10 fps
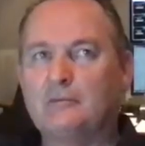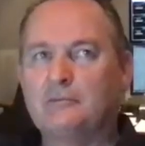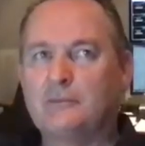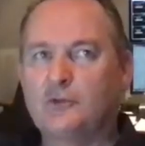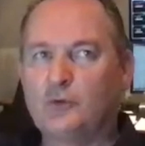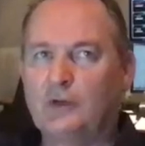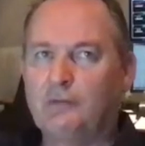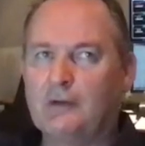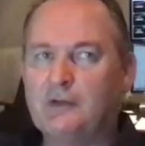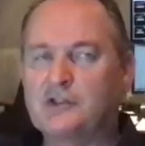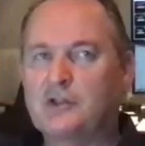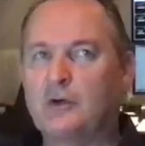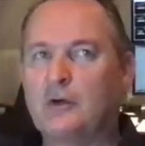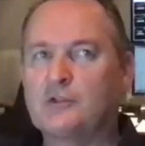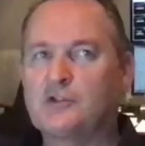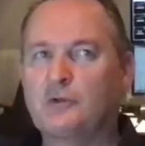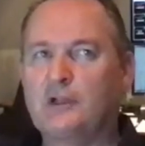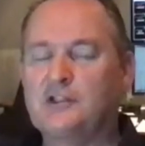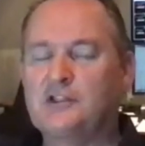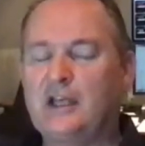25 years ago, I was a real
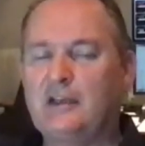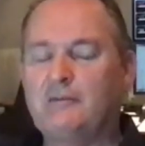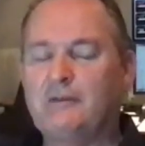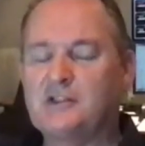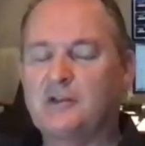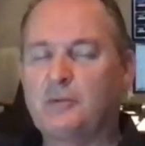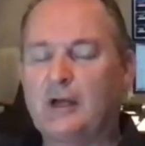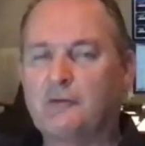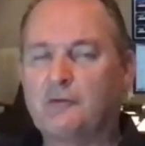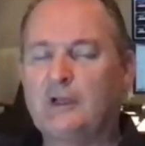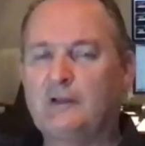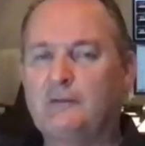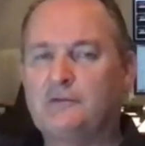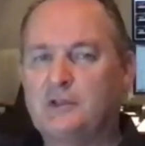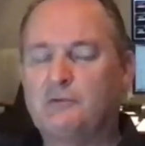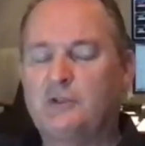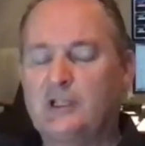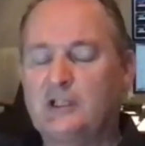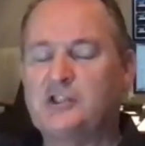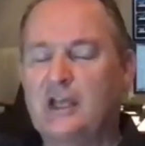estate investor, private
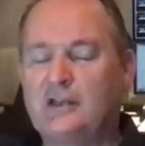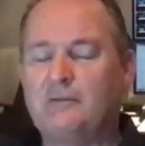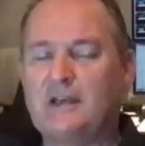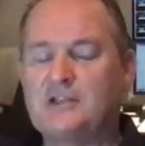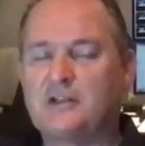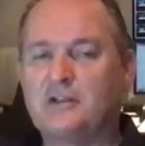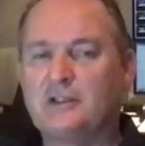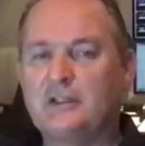real estate investor.